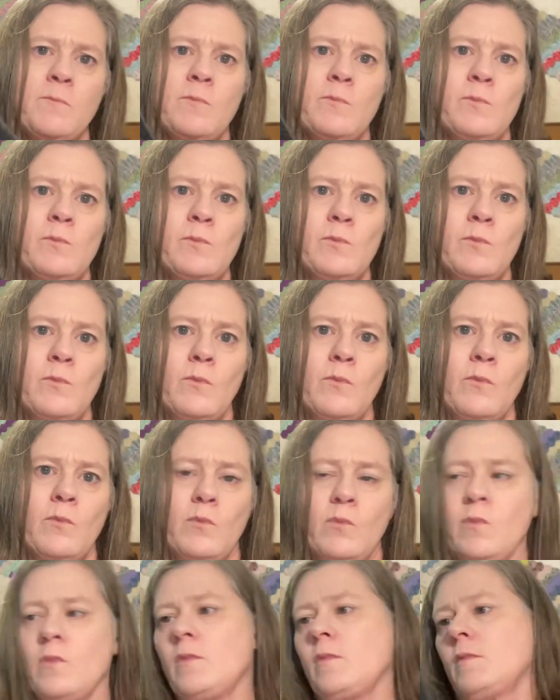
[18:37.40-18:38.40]

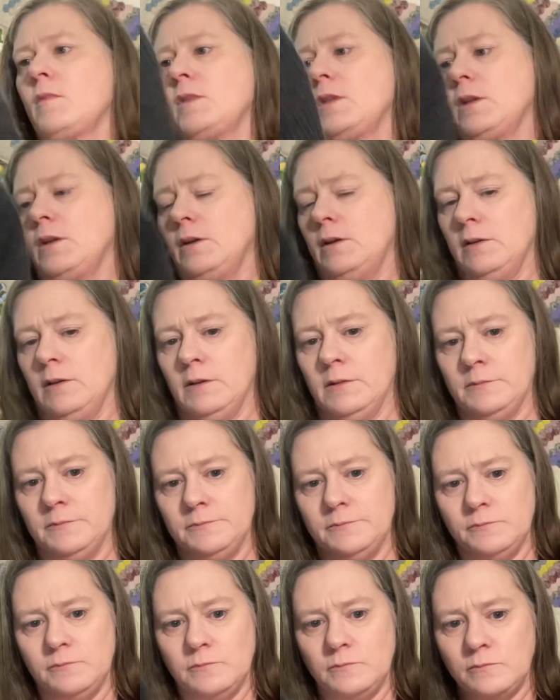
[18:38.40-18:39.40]

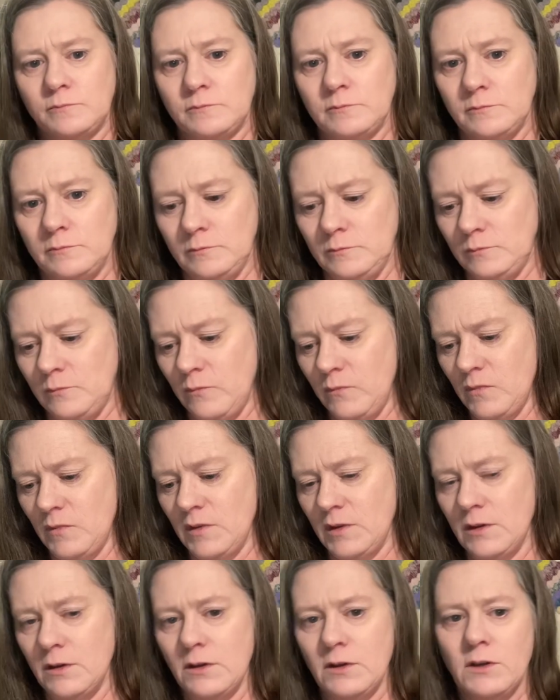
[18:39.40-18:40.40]
Nothing is said.